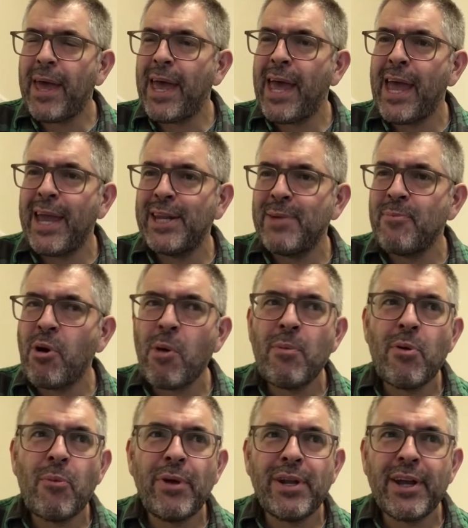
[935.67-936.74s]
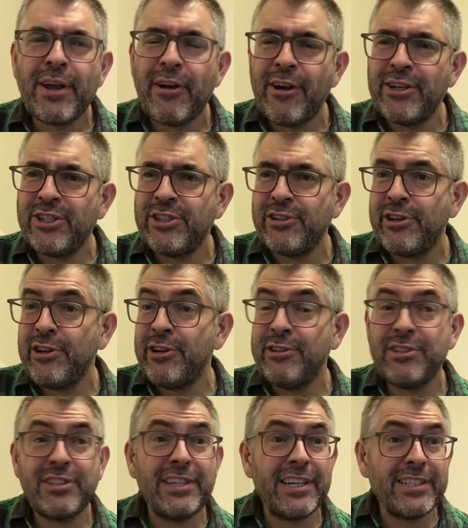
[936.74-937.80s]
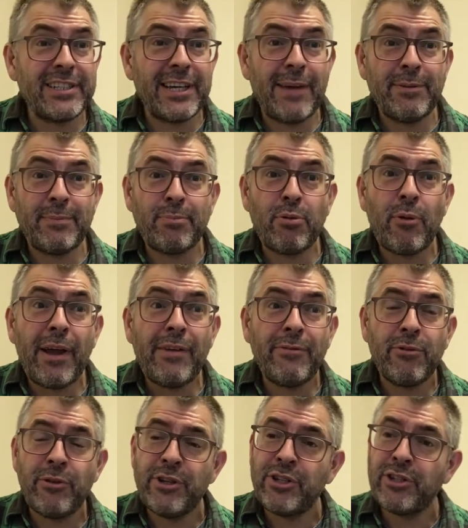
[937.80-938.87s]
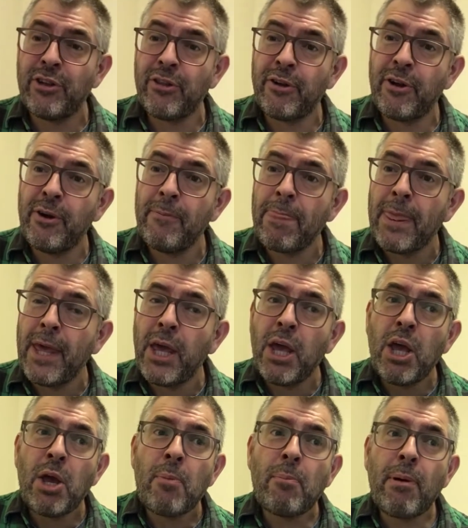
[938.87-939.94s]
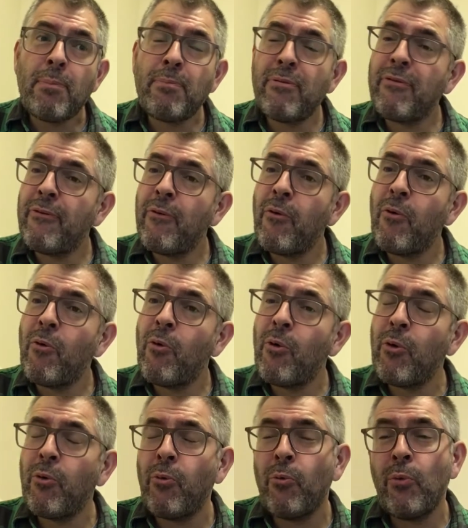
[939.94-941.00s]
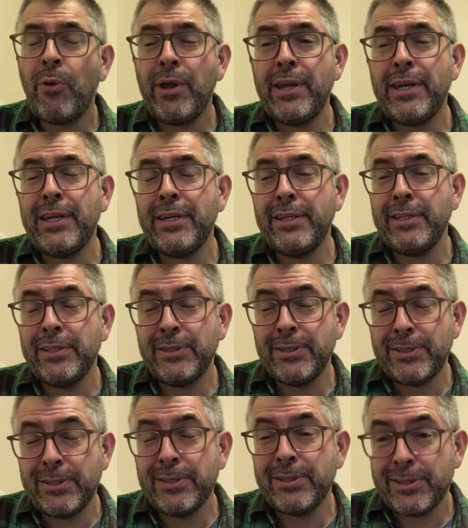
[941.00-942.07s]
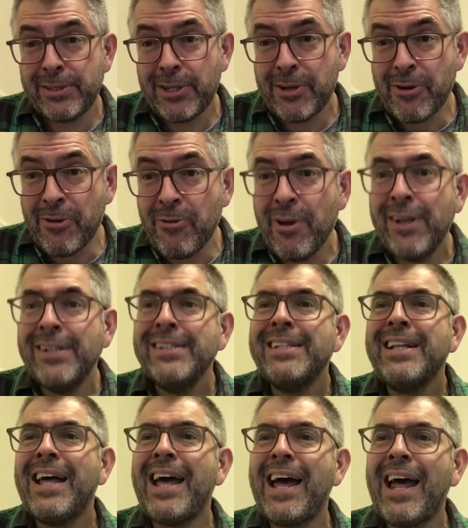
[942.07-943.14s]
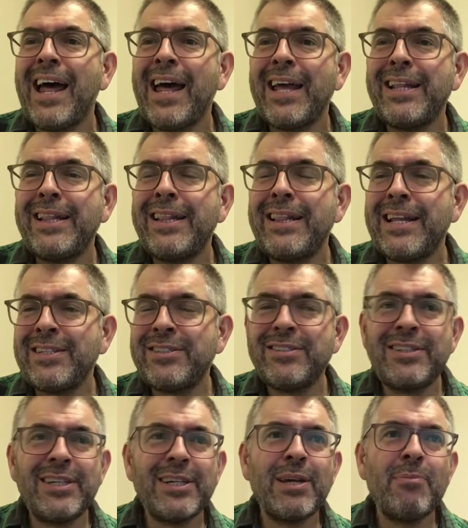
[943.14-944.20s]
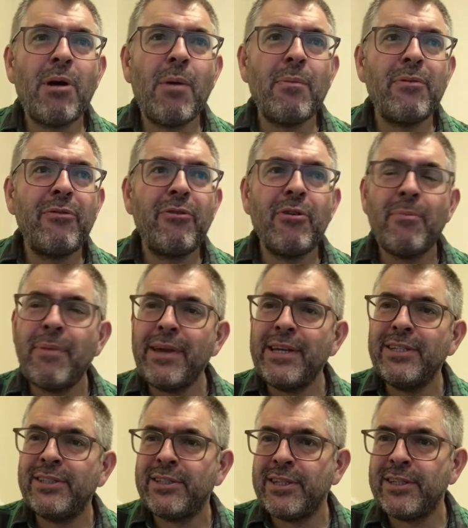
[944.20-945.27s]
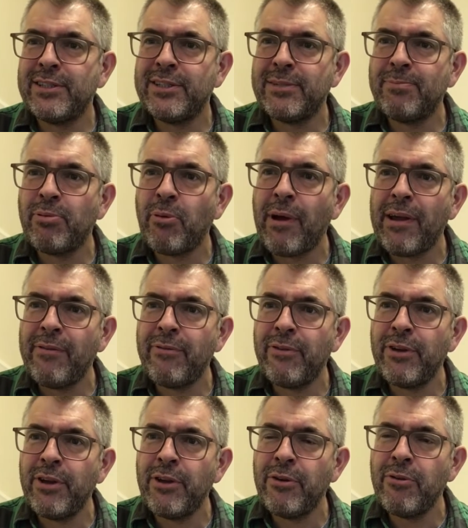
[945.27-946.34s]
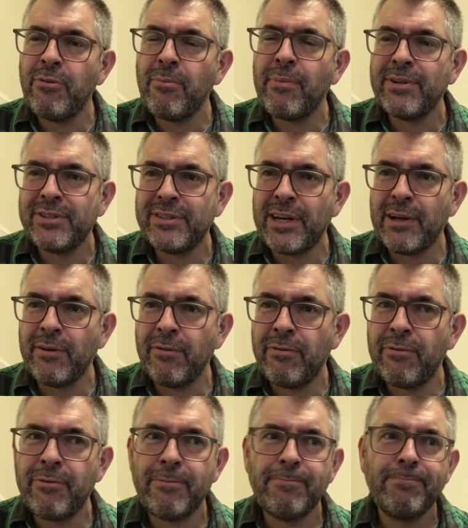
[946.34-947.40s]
In a moment, we'd encourage you to take time to pray for each other. But before we do, let's take a moment for me to pray for you myself.